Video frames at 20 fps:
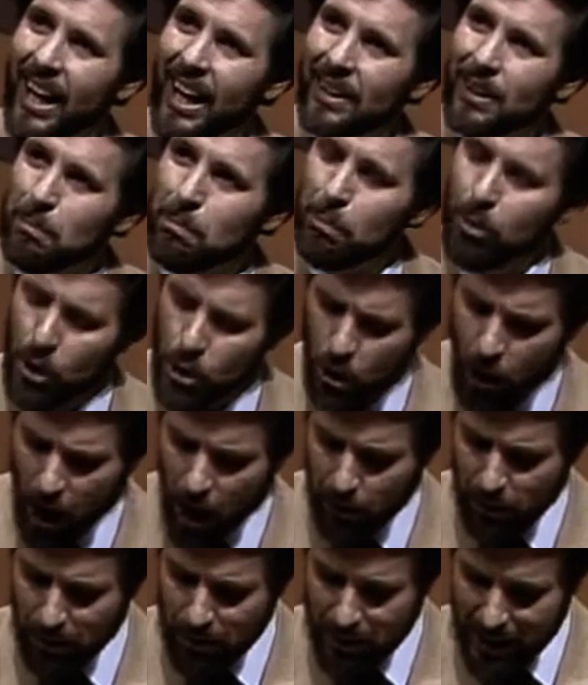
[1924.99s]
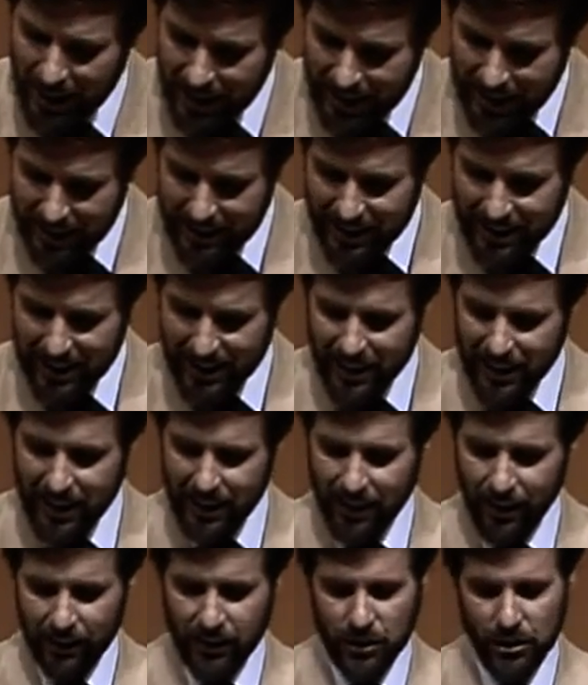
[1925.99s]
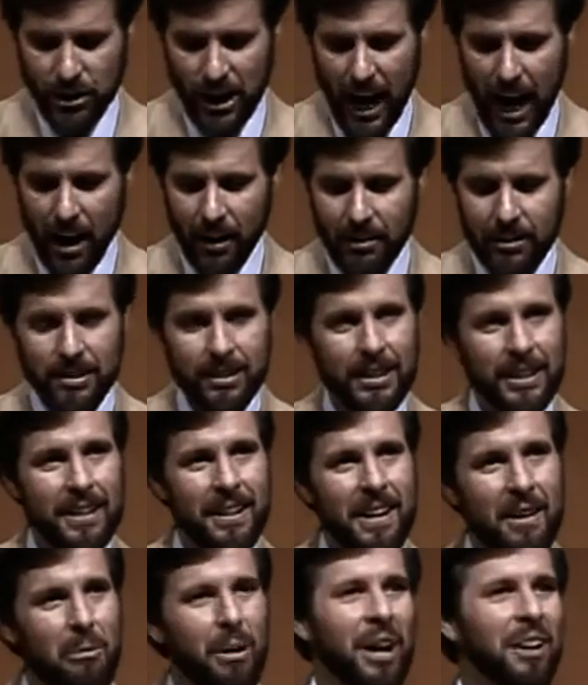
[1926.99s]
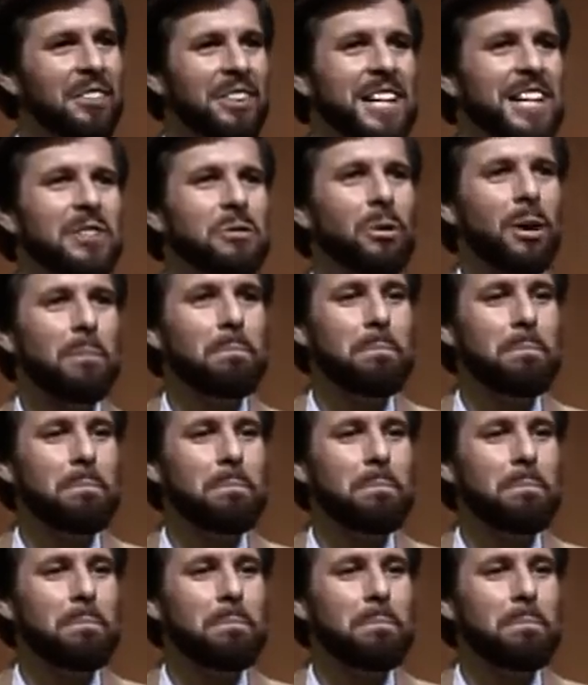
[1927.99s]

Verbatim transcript: and the brush arbor meetings of the South? Well, these were